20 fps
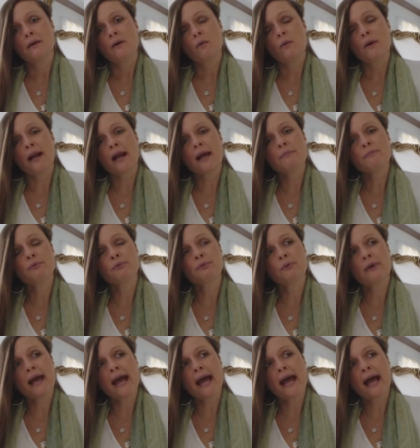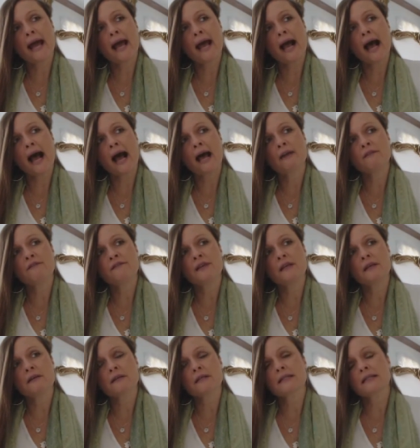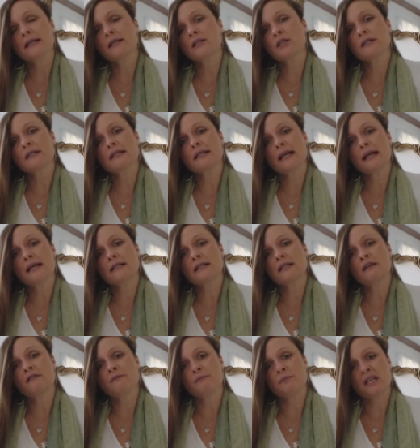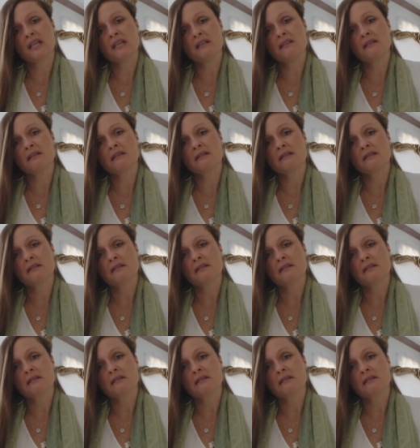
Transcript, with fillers: When I pray, I feel such a sense of peace.